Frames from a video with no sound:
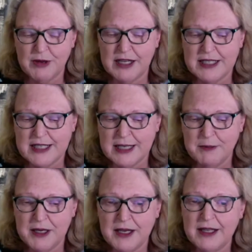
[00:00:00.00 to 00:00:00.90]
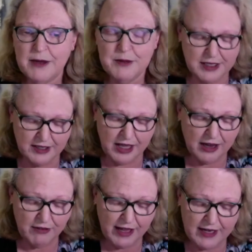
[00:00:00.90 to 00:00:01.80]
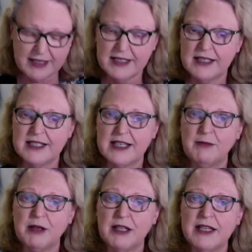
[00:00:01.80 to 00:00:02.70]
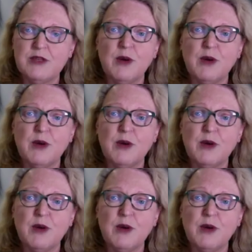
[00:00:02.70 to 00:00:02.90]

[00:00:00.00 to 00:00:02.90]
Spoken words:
running CPD, they've had deep cleans.